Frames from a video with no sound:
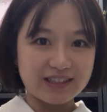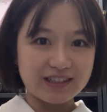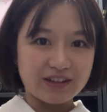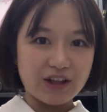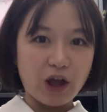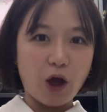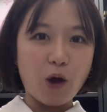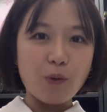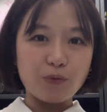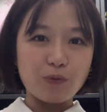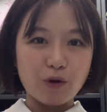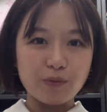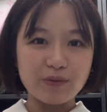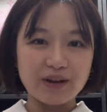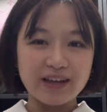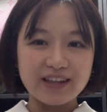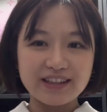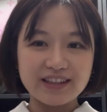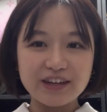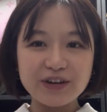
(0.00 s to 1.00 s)
the Empreinte
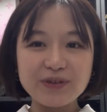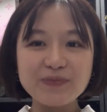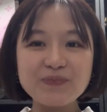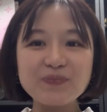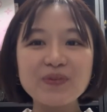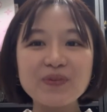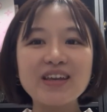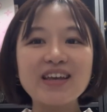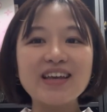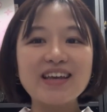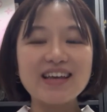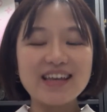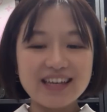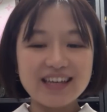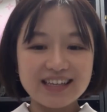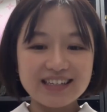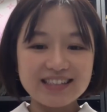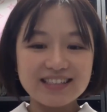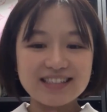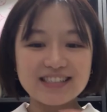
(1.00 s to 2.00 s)
leather
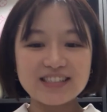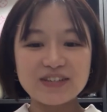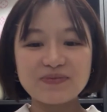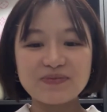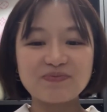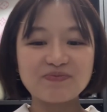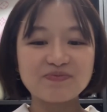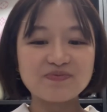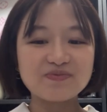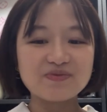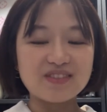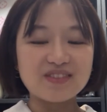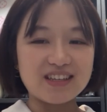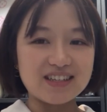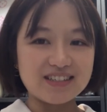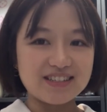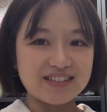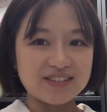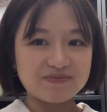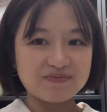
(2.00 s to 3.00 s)
is
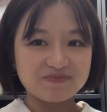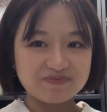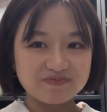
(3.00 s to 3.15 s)
this.